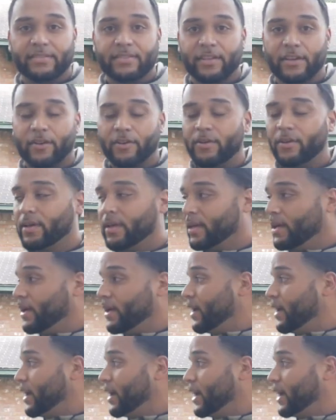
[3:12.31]
So
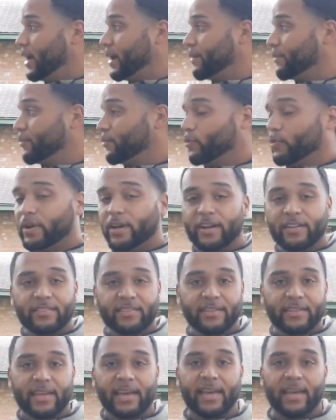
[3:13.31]
um, we're here
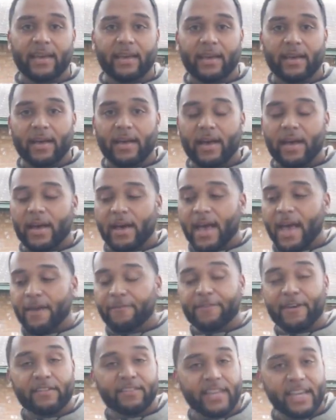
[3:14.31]
today. uh, I
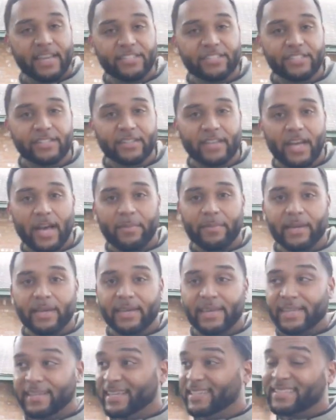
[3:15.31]
have foundation
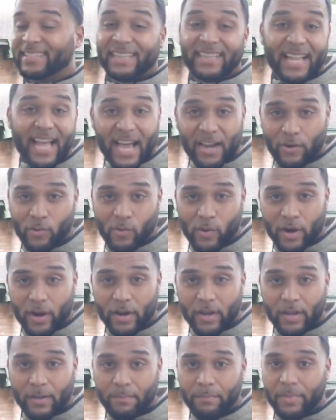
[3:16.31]
coming. It needs a lot of
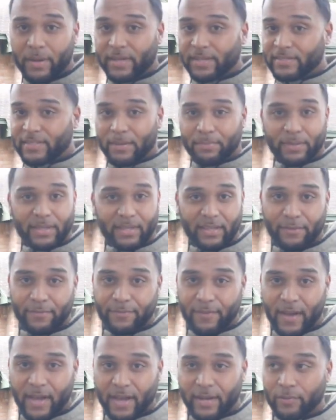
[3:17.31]
work, but it's completely
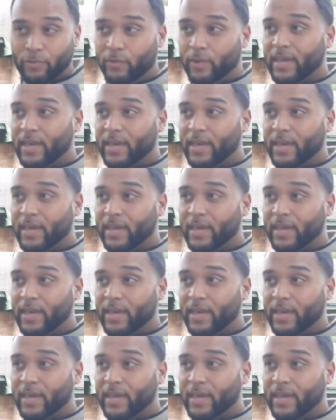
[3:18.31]
fine.